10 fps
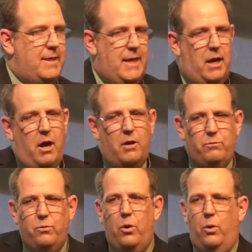that our
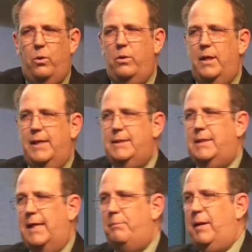role
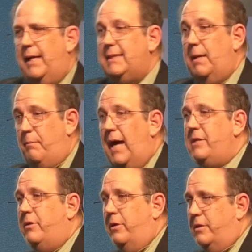is uh, as
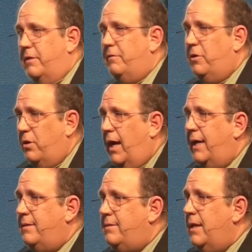ambassadors of
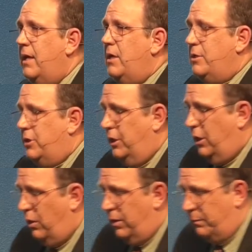Christ to
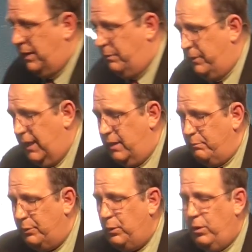go to people and
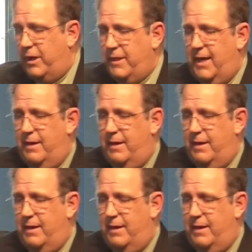implore